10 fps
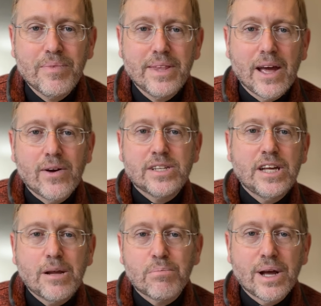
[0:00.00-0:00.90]
Now, as
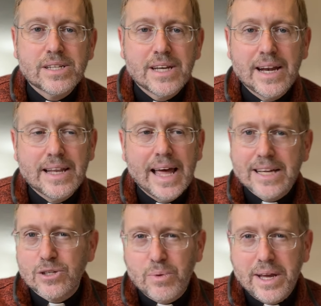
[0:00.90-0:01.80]
Deacon Brett said
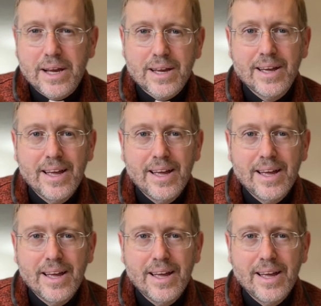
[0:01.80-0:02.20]
last week,